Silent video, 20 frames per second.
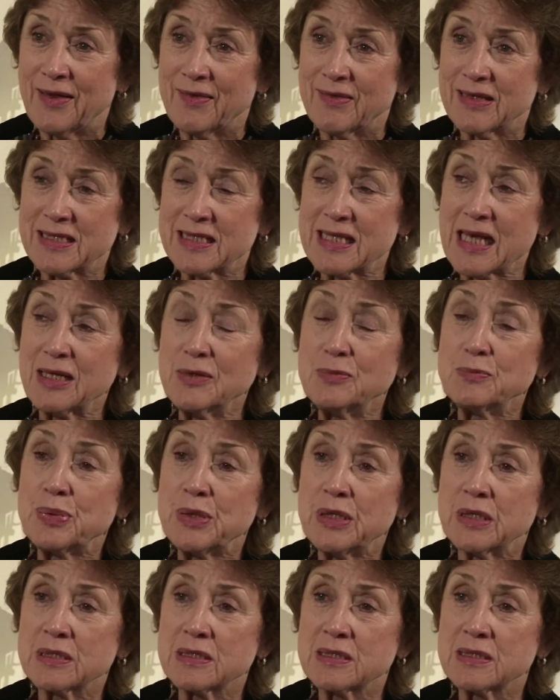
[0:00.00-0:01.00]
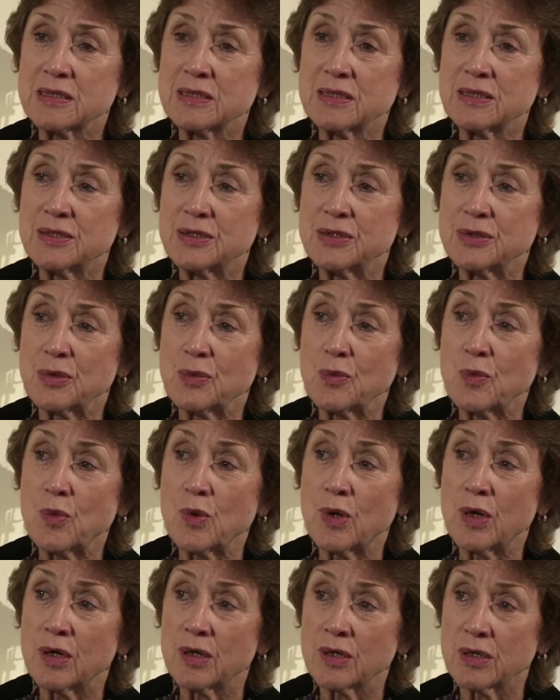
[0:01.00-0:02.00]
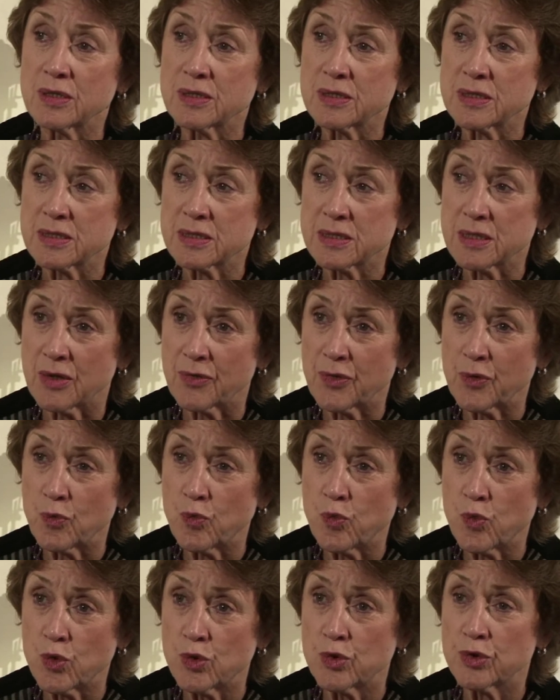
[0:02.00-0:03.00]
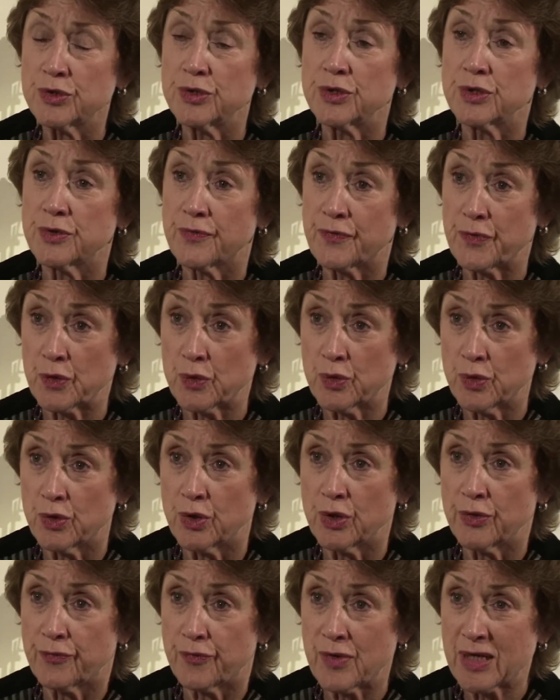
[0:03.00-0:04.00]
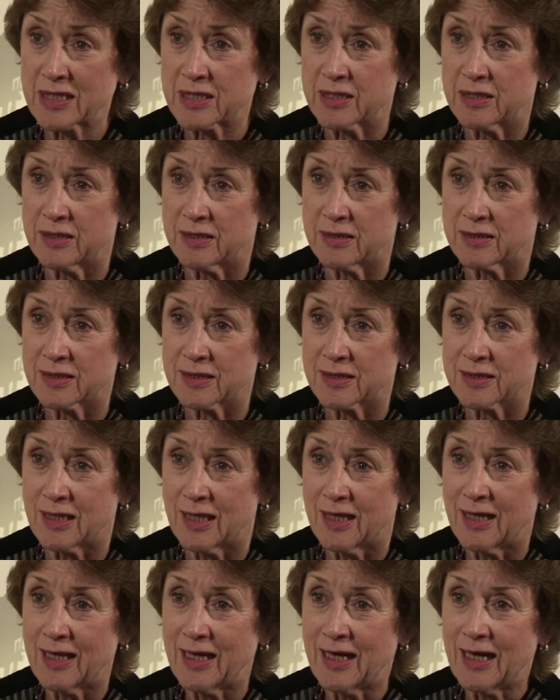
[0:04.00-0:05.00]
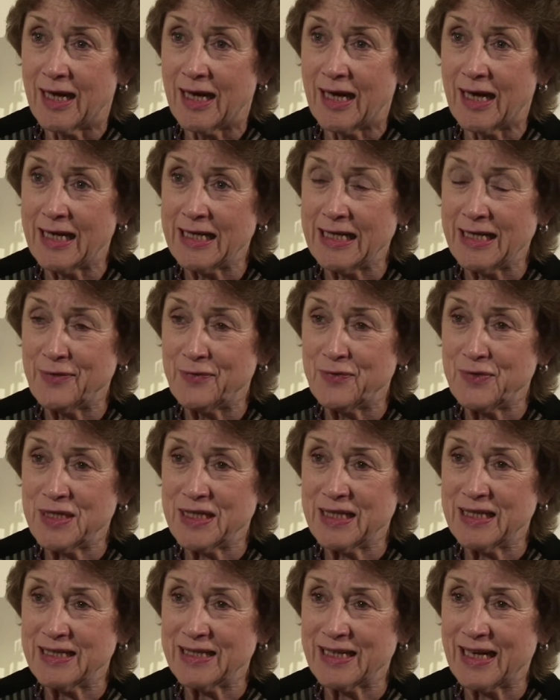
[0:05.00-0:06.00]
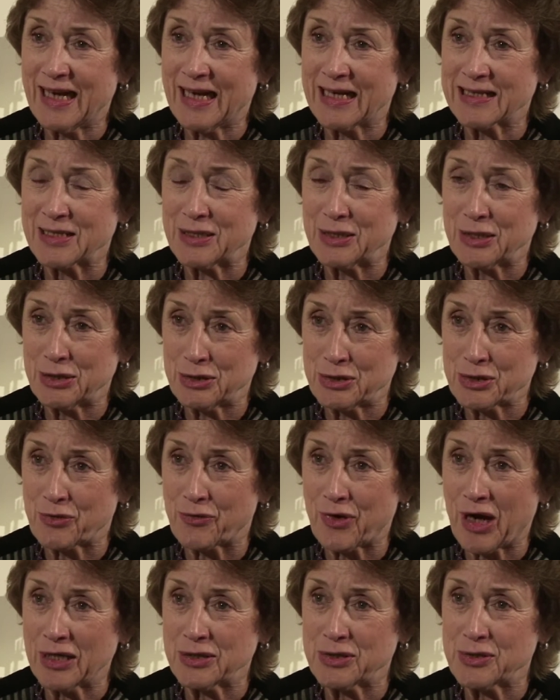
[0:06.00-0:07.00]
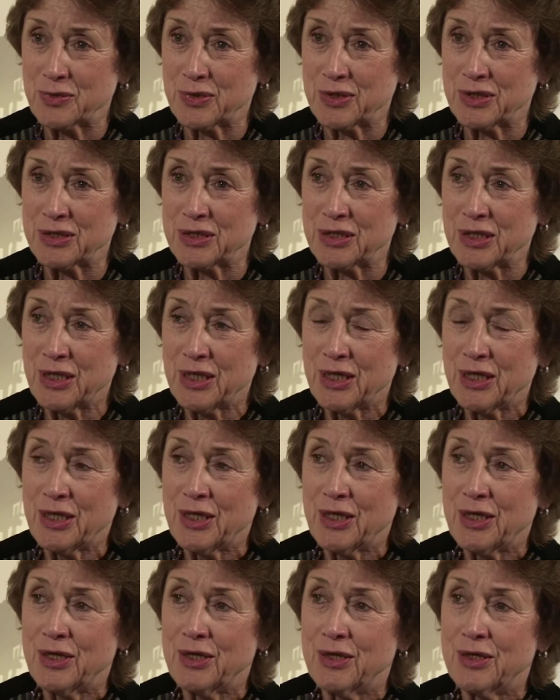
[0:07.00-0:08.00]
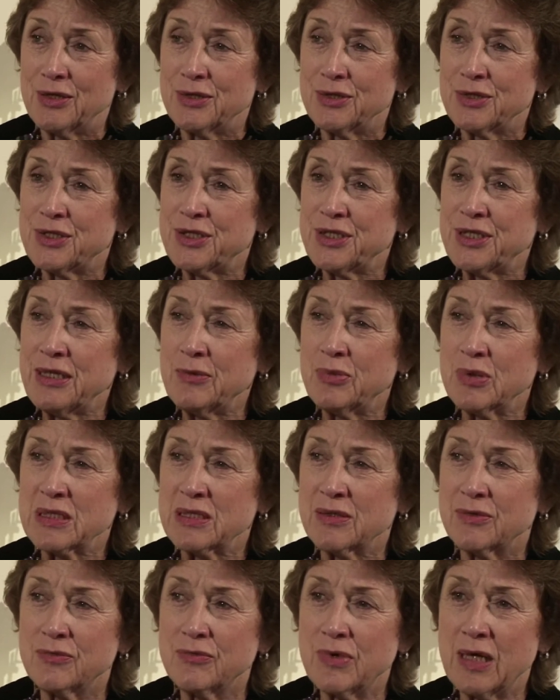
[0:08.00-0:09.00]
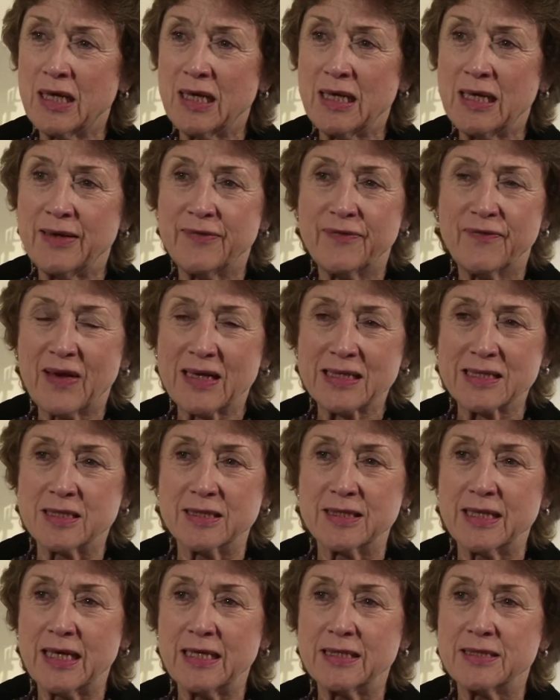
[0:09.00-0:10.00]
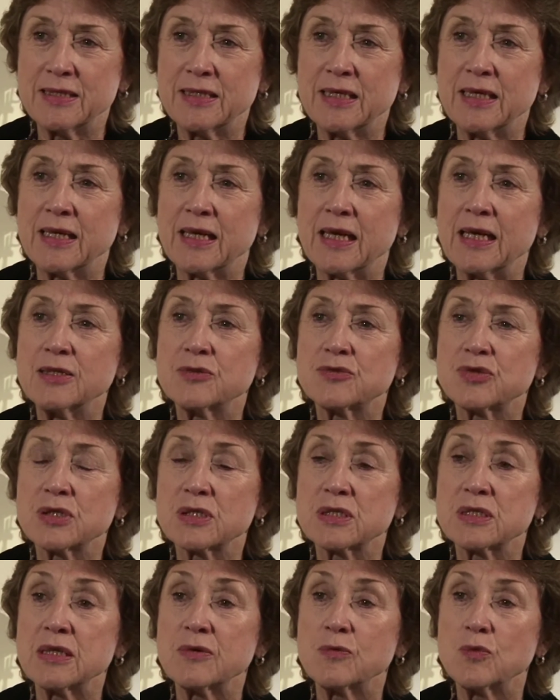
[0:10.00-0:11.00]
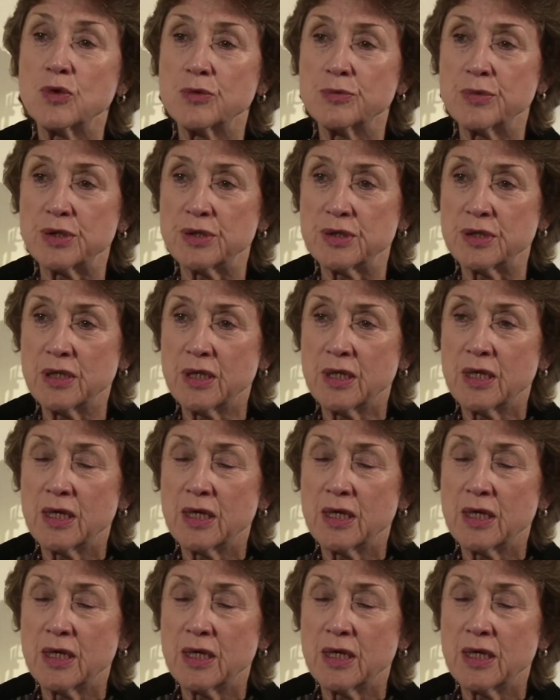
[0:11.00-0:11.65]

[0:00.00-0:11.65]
The second person was the warden of the hall of residence I lived in as an undergraduate. She was a really fascinating, interesting woman